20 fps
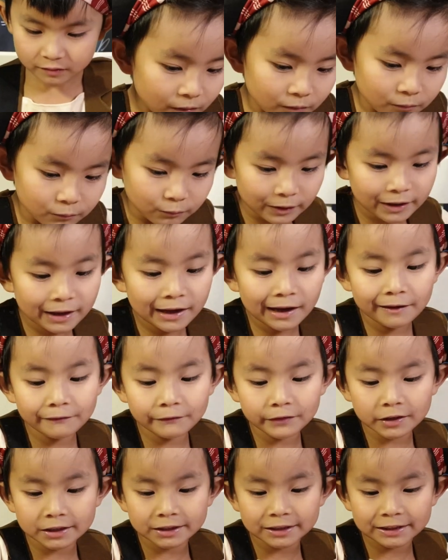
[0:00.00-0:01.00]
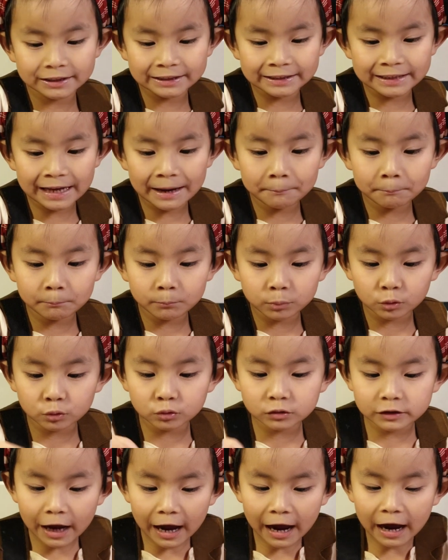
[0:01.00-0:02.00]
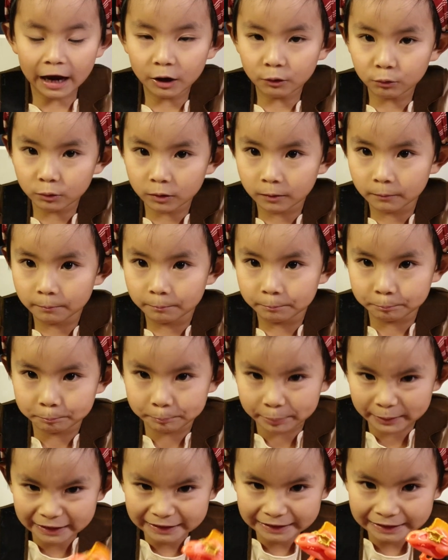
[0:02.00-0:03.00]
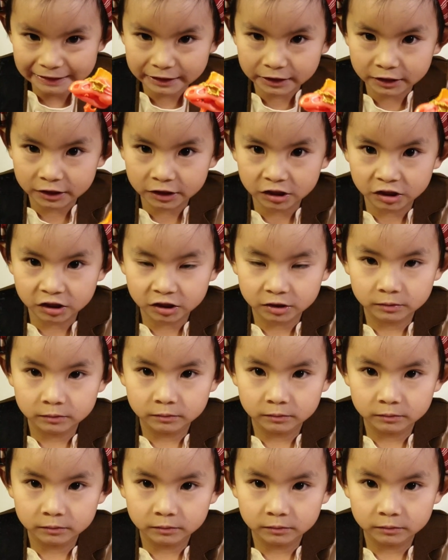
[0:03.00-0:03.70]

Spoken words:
We have assembled our beast.